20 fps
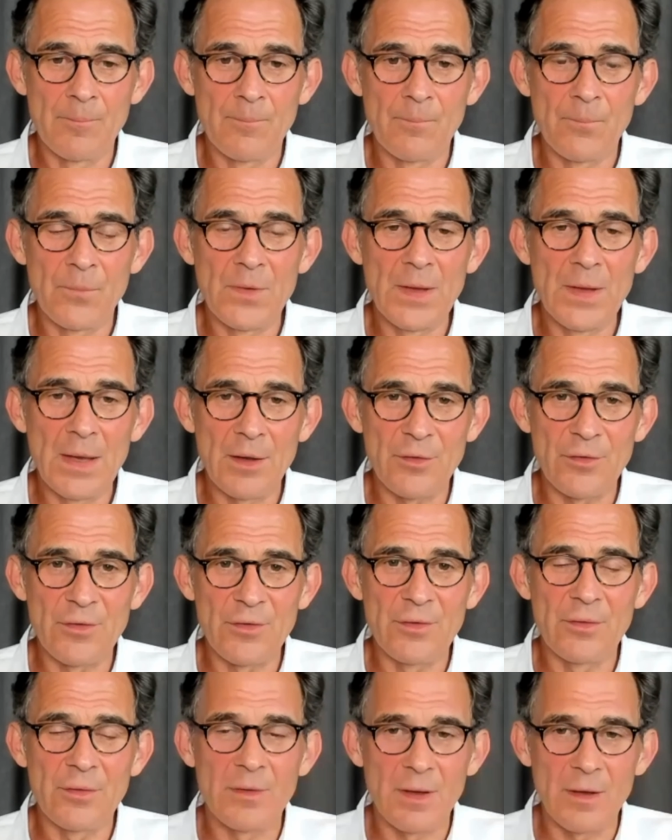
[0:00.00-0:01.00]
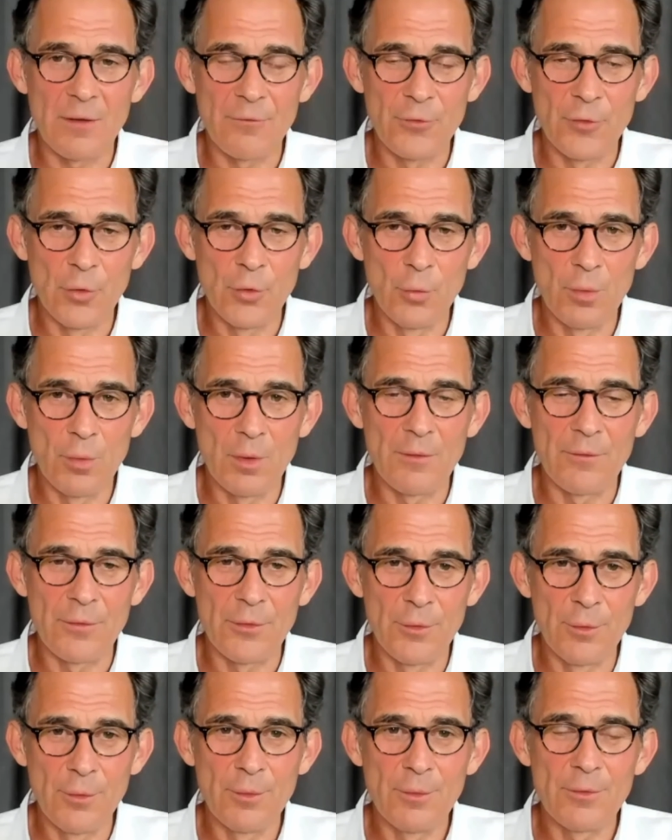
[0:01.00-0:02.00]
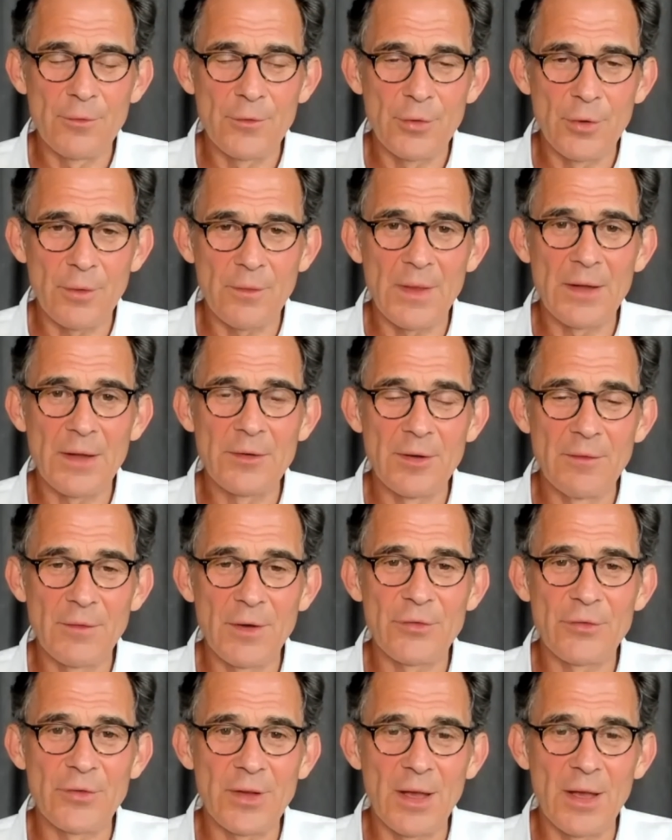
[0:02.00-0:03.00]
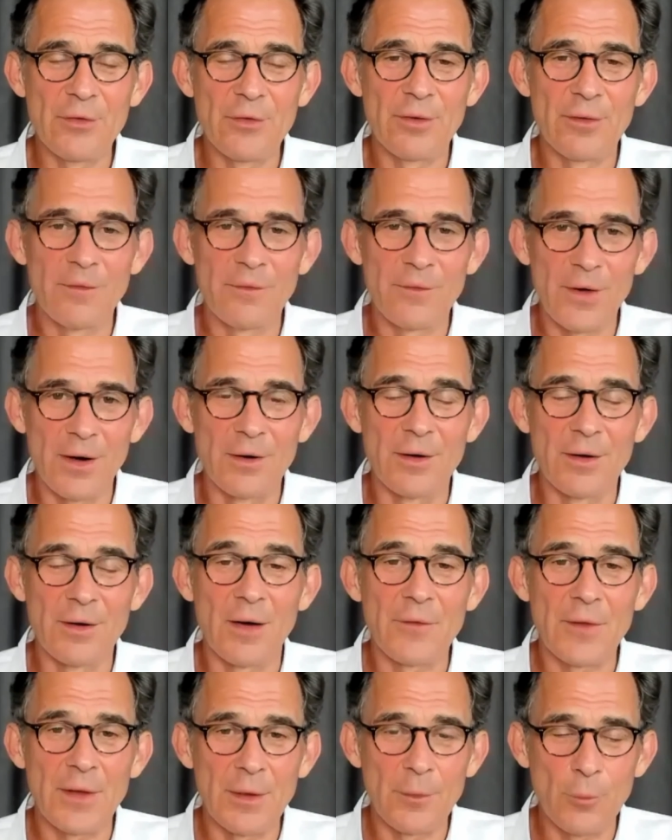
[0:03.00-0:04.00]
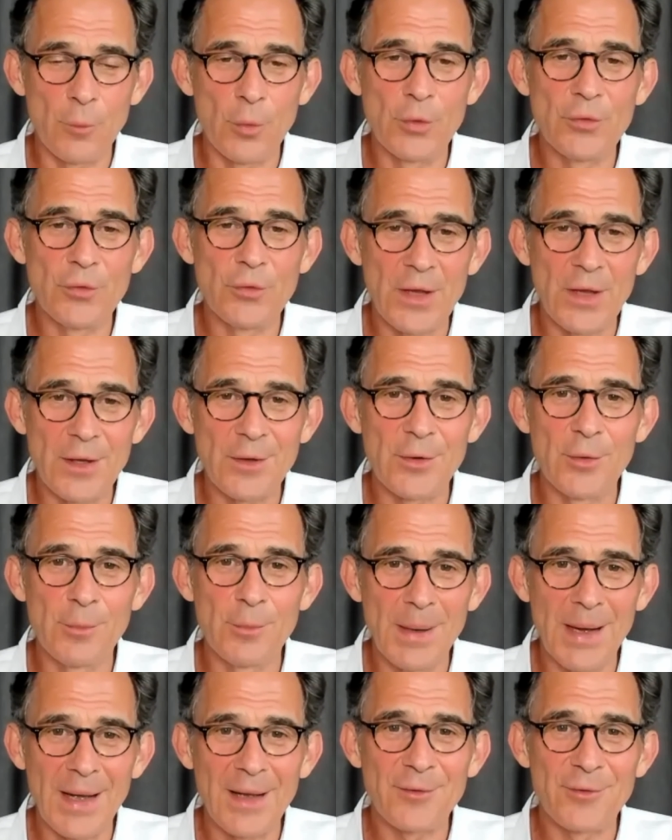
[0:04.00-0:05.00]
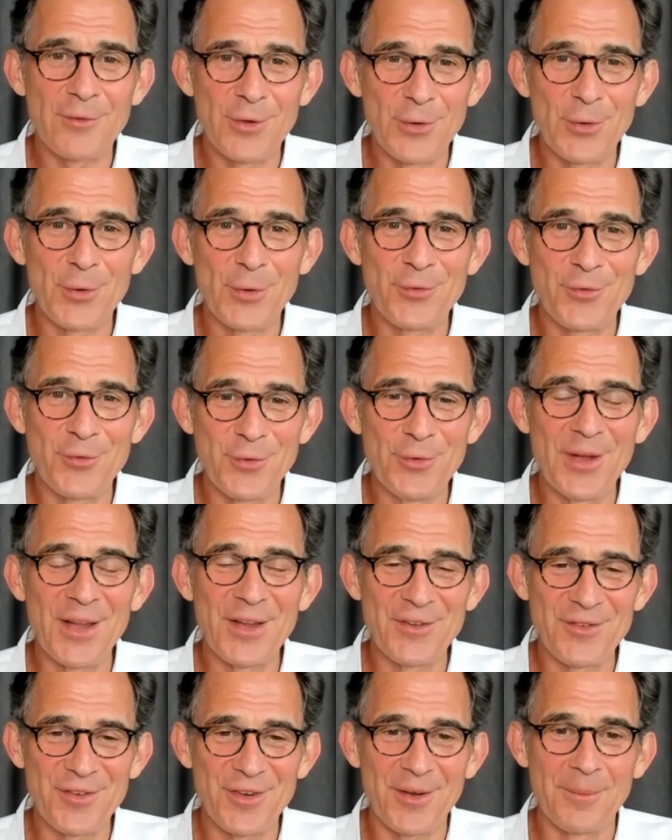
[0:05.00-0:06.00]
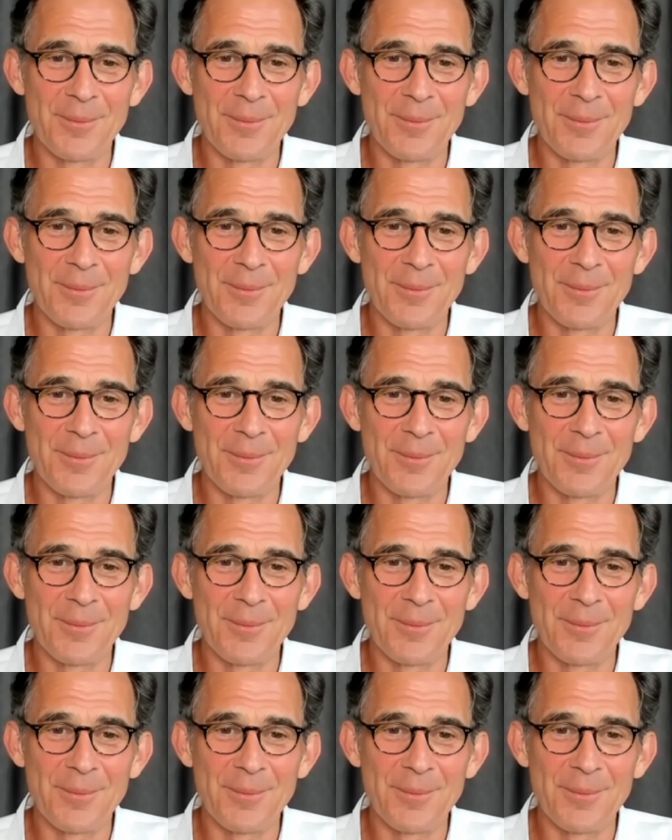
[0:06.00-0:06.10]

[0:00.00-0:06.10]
yes, if you took that investigation far enough, it would take you back to your true nature.